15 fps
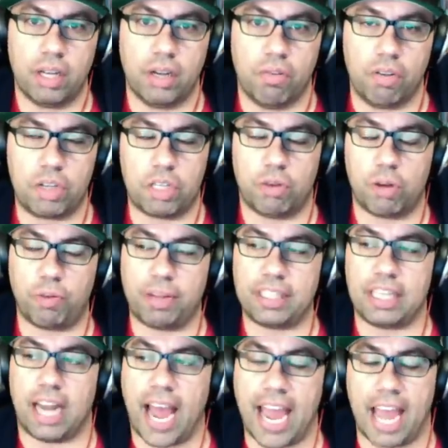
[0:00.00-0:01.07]
Which is one reason
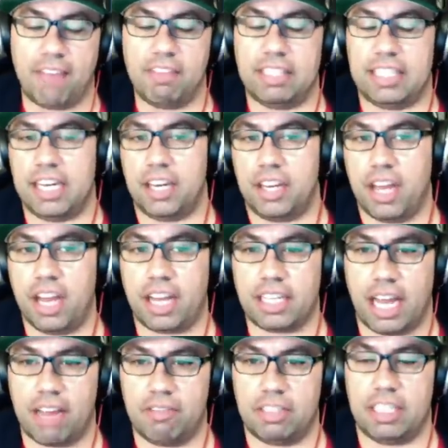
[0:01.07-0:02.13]
I haven't seen it yet because I
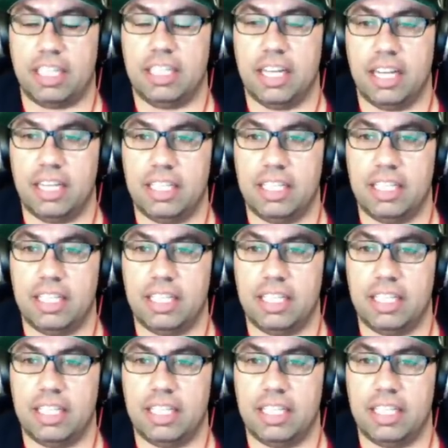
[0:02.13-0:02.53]
have seen